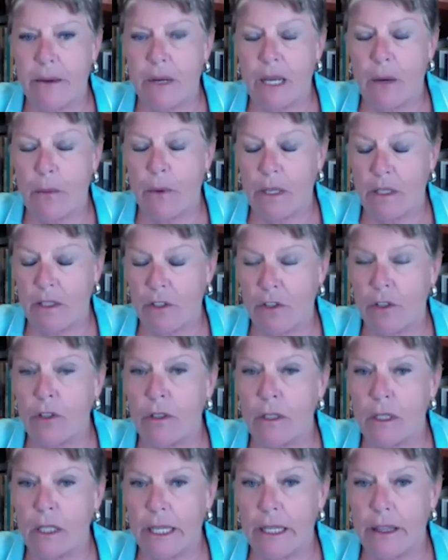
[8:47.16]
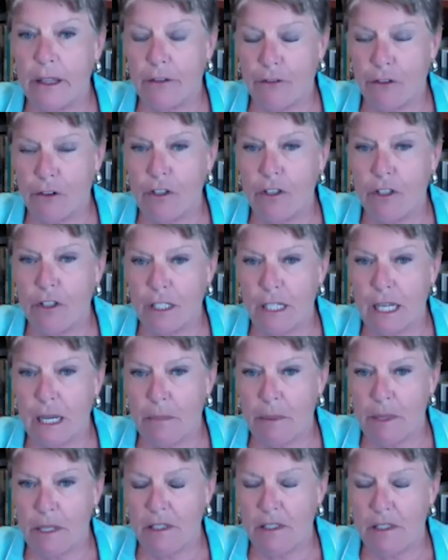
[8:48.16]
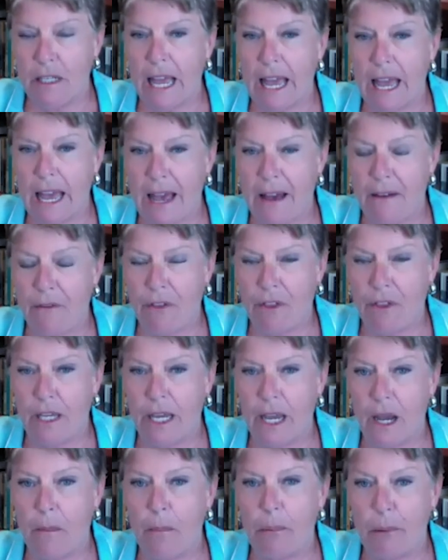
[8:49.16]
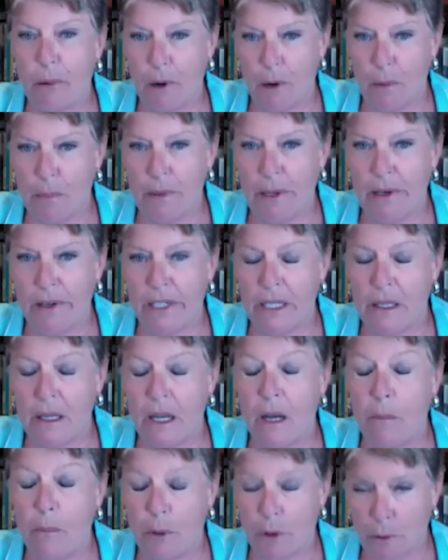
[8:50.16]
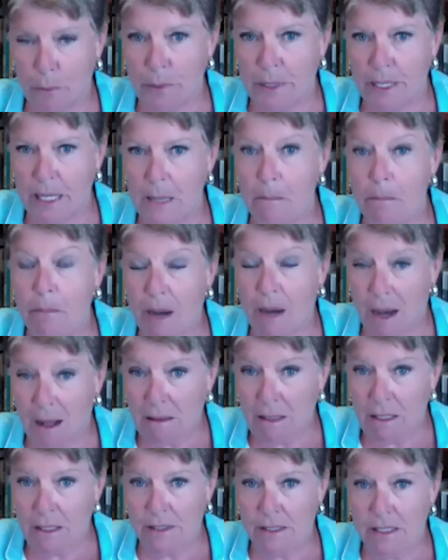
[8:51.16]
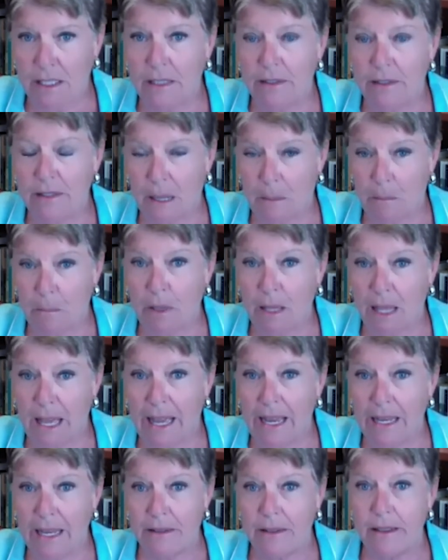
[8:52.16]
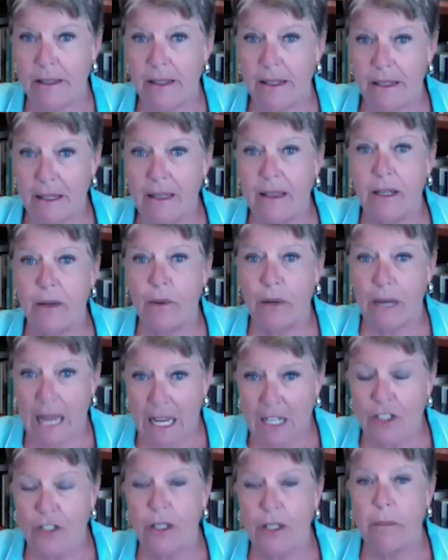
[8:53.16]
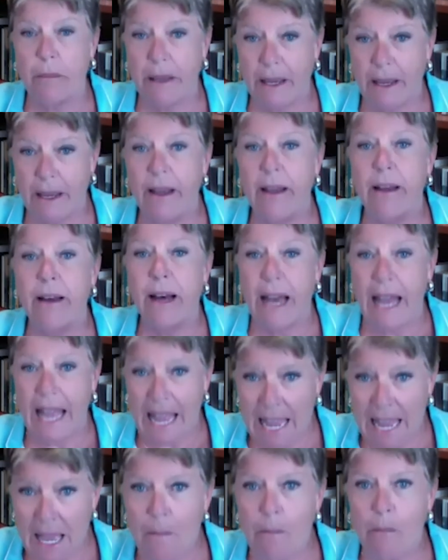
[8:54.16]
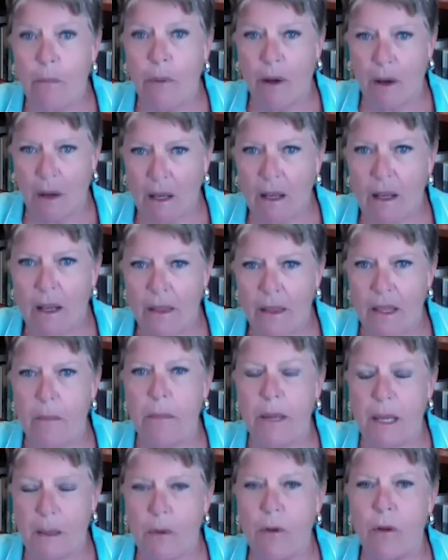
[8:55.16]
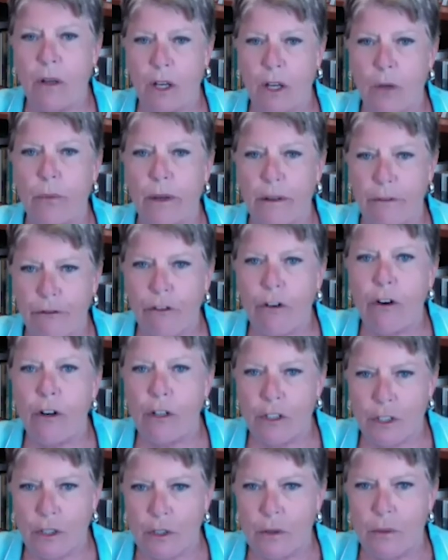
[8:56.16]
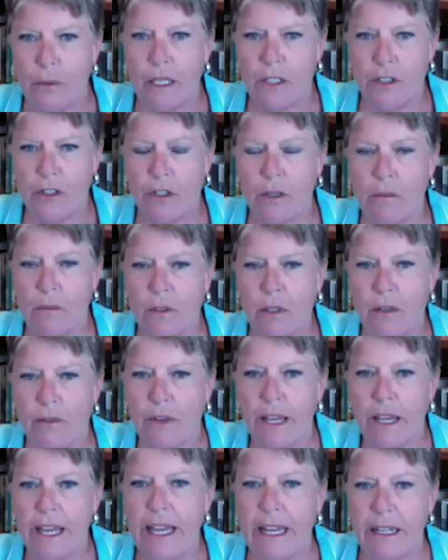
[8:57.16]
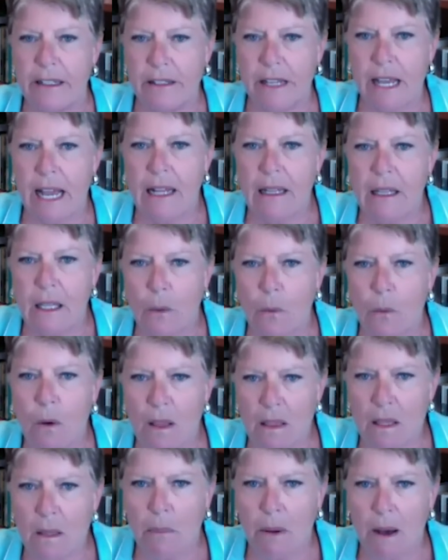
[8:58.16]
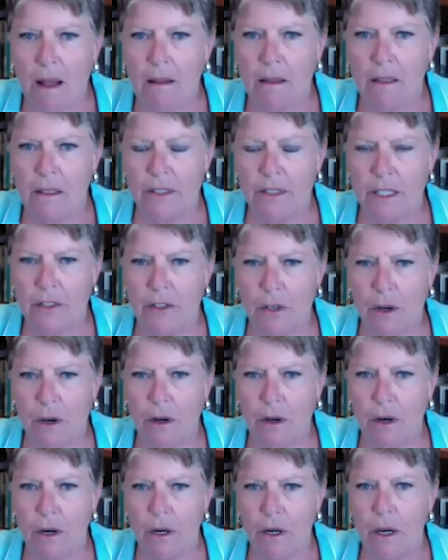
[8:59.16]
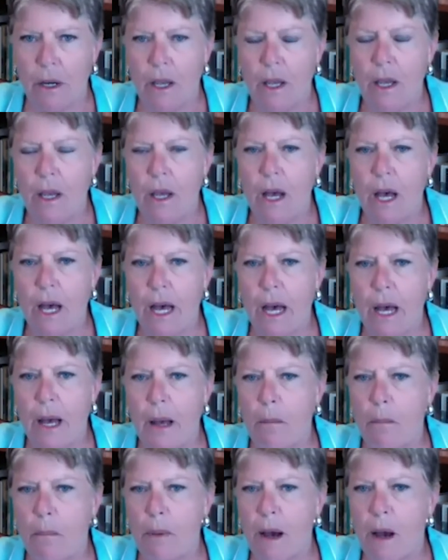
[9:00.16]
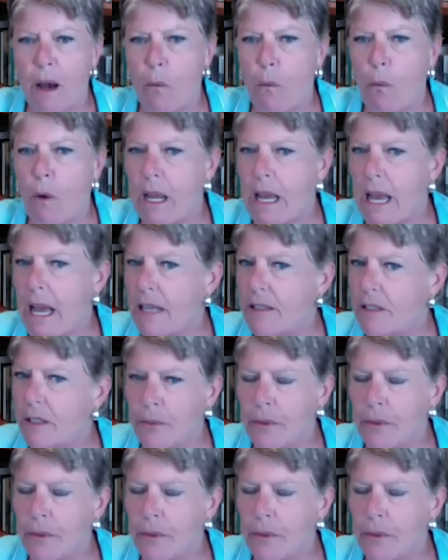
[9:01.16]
it certainly the first step is to have the appropriate appropriate policies in place that there would actually be a handbook that people could refer to in terms of exactly what the policies are. Uh, but as it